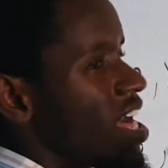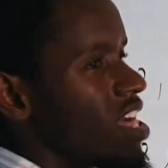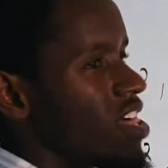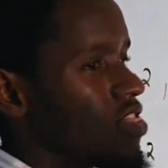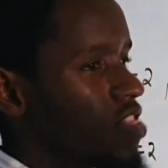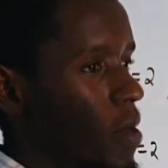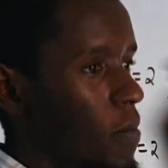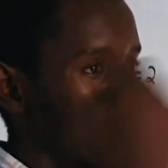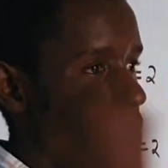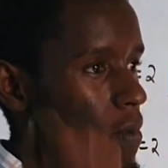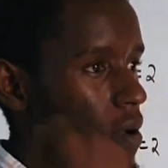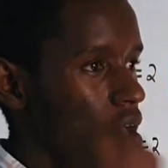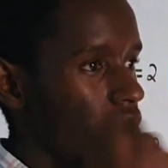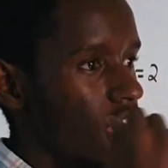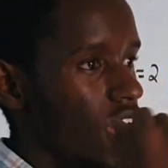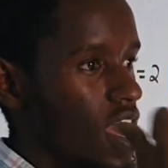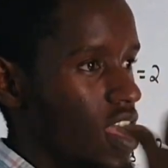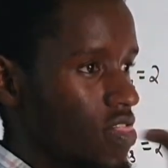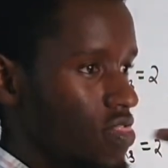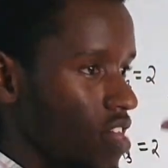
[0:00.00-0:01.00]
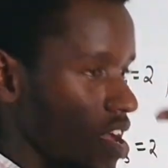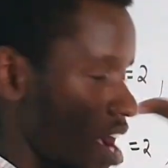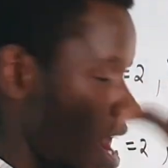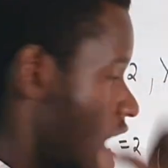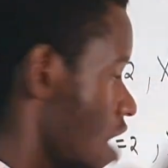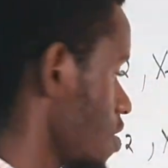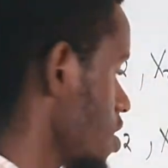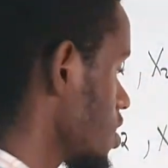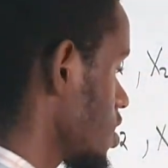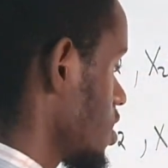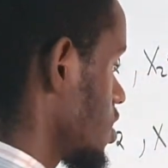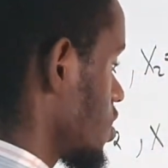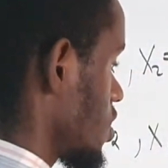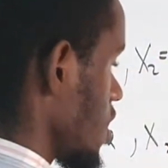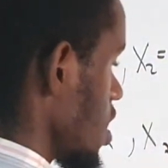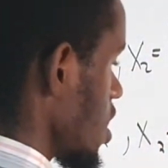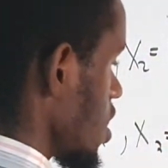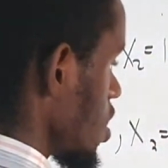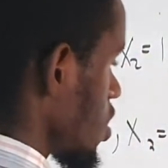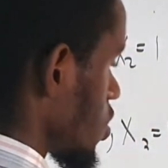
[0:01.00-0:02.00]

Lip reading: in the current is